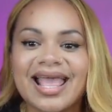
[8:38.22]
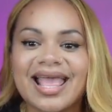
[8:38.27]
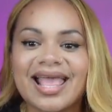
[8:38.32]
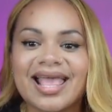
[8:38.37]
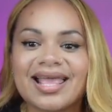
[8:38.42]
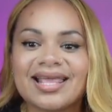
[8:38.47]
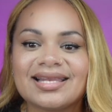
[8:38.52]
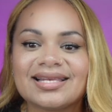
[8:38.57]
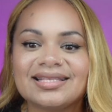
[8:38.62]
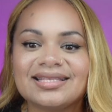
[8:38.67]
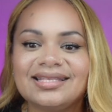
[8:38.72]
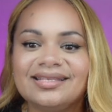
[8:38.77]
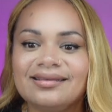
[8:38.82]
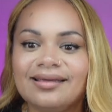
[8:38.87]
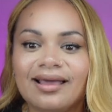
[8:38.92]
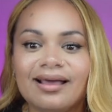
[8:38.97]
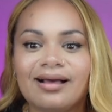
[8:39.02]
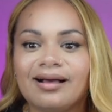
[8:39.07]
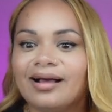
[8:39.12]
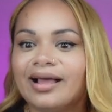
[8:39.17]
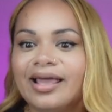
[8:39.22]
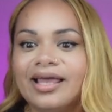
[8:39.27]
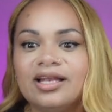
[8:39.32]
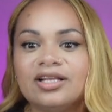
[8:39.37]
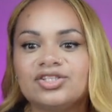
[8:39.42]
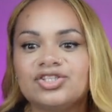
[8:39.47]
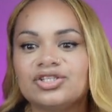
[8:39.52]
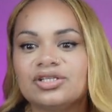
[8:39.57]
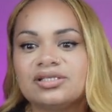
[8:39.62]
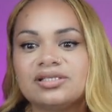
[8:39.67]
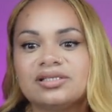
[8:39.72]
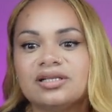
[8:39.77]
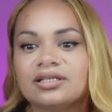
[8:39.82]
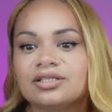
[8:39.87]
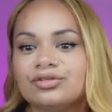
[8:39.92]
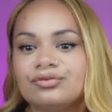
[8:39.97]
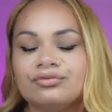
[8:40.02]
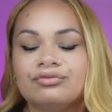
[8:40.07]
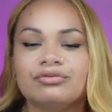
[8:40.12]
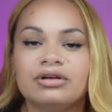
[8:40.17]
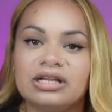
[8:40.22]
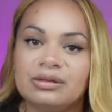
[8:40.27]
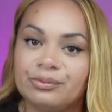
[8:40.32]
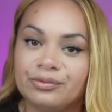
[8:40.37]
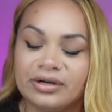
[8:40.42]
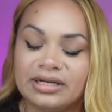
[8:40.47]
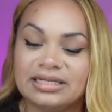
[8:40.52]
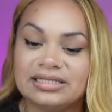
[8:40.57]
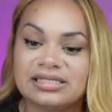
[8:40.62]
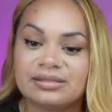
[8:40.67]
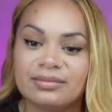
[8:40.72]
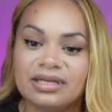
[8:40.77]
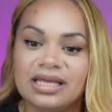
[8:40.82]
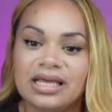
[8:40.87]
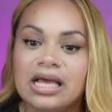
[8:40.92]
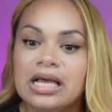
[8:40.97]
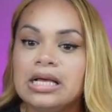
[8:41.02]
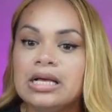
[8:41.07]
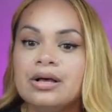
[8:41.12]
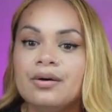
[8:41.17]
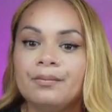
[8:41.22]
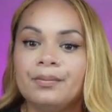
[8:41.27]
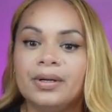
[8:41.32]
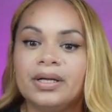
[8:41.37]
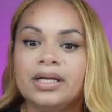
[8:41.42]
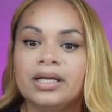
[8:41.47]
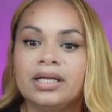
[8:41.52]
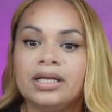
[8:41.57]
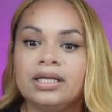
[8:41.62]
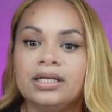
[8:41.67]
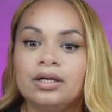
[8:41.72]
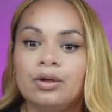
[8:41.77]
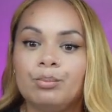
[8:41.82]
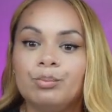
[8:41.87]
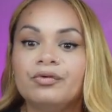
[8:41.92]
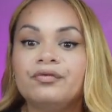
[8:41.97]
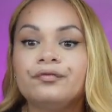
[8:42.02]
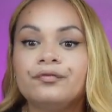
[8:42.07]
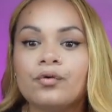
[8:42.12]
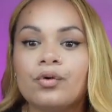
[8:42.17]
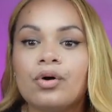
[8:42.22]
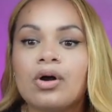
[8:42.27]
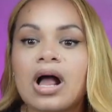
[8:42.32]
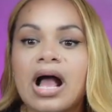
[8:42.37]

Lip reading: and yeah, it is just looked really pretty to me. But before